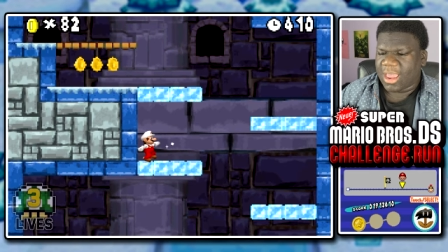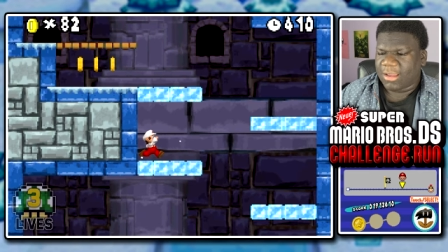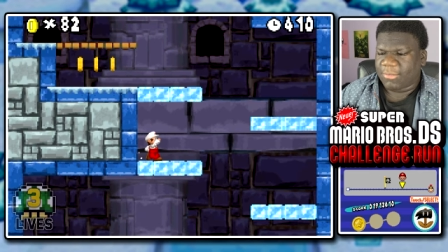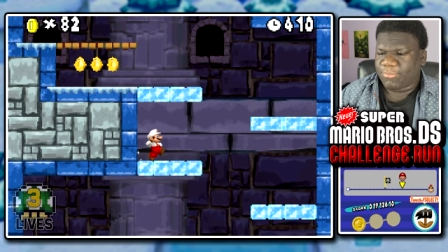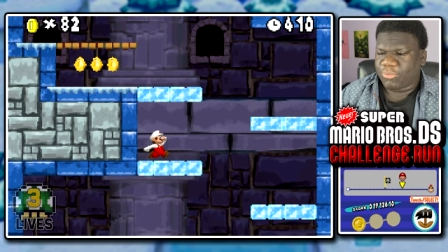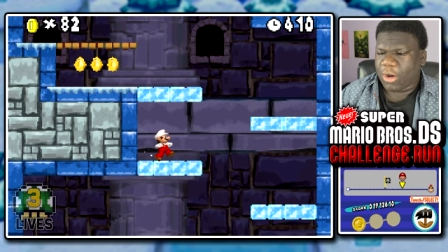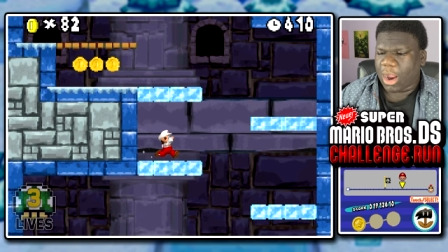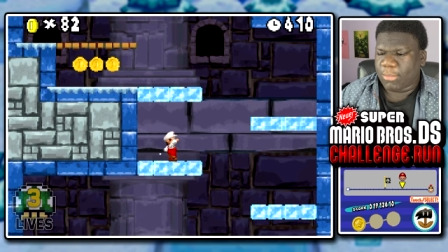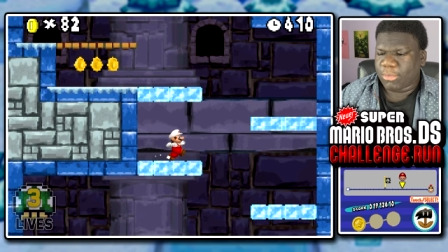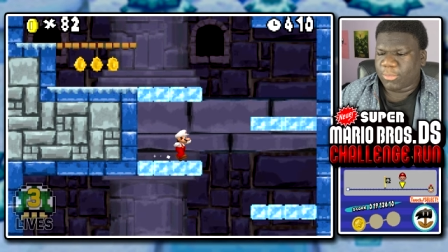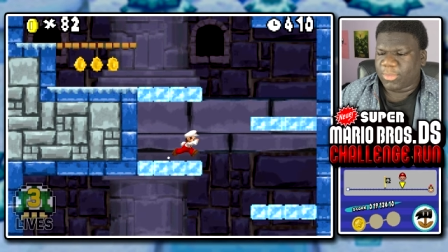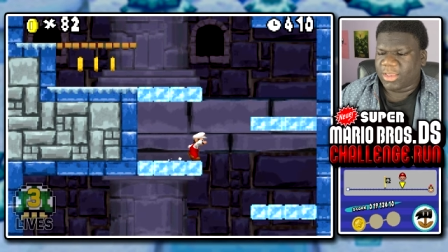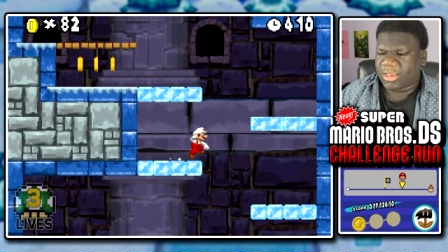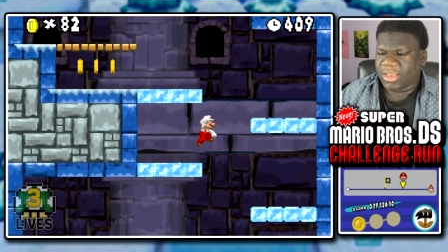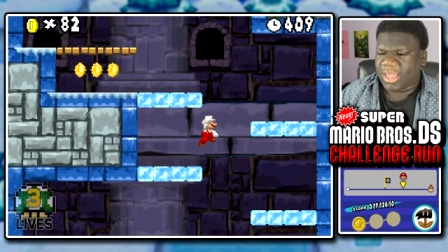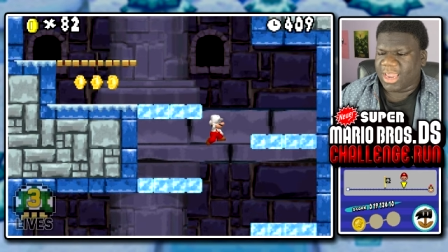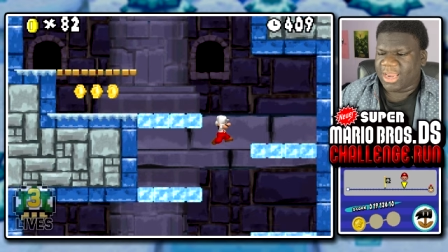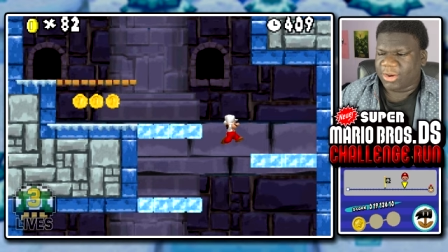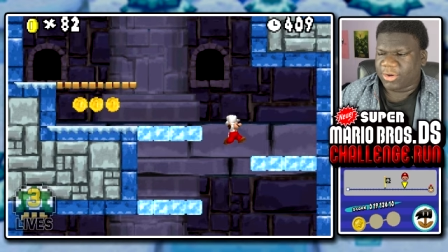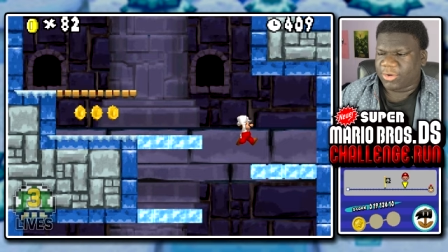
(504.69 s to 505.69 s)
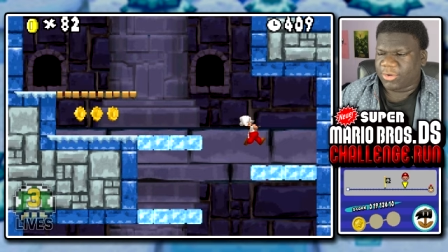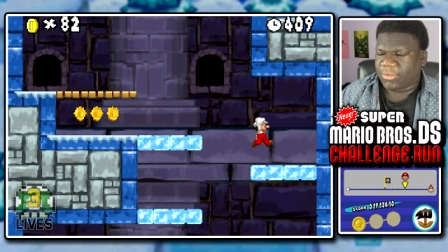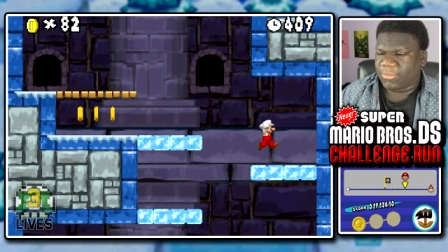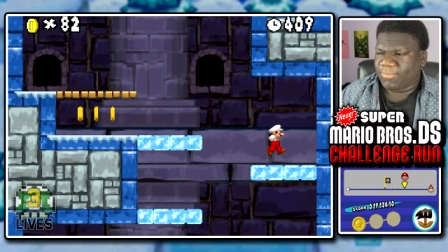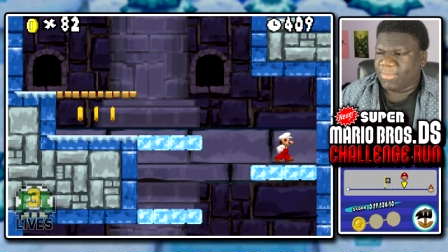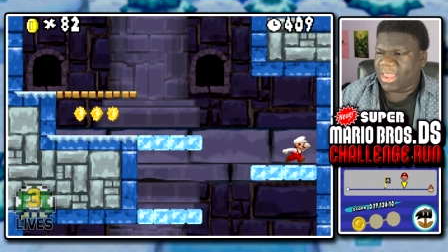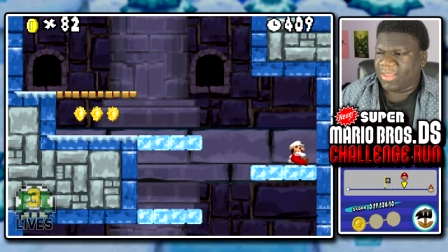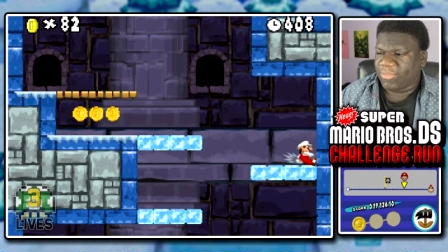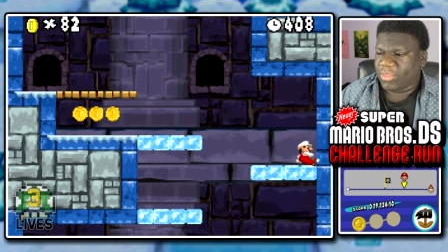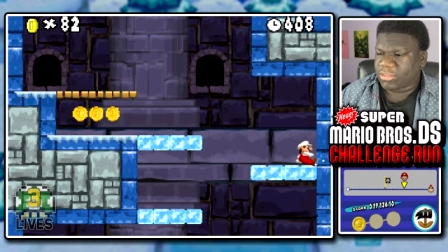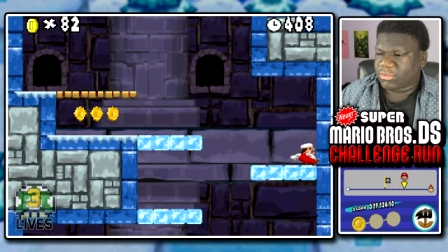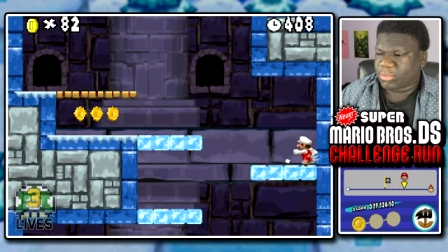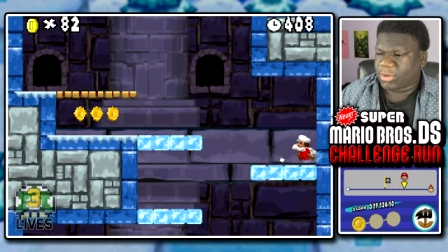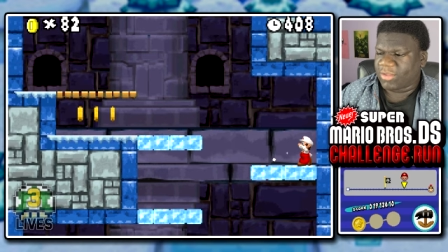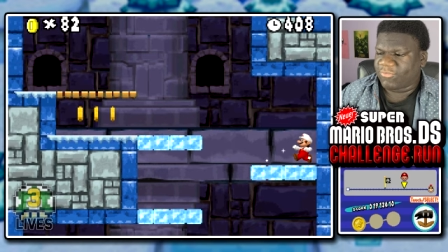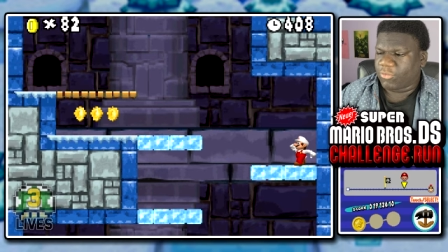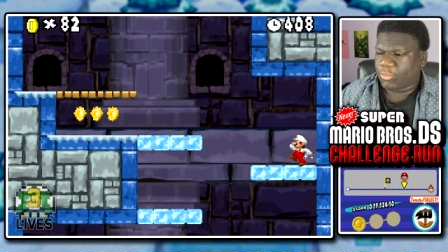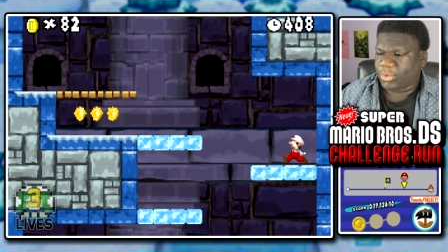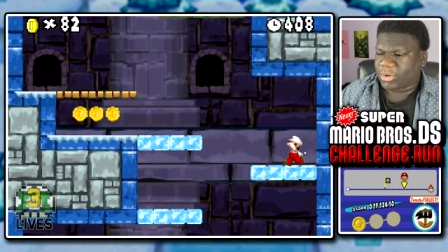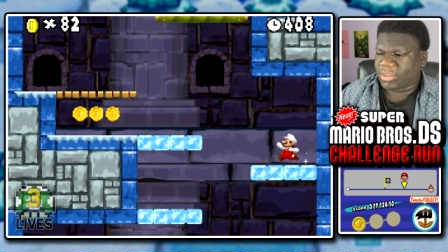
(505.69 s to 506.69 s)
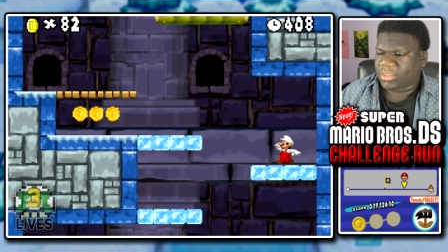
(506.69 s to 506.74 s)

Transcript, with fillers: Probably later. Man, this level would...